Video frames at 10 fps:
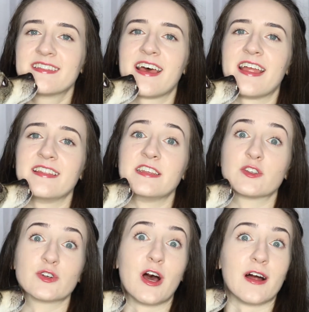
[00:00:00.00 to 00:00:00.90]
then
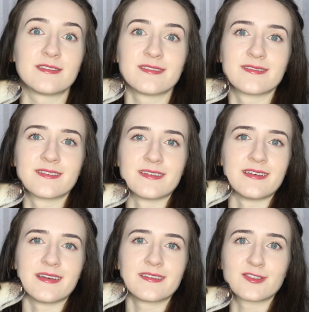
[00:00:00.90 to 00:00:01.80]
these are not
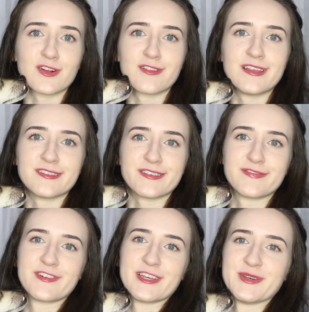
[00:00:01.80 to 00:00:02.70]
the circle lenses
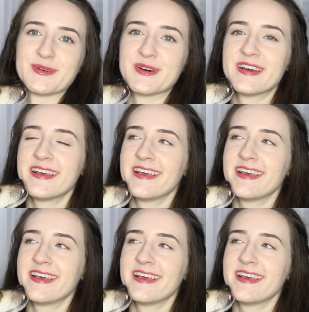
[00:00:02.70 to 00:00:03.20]
for you.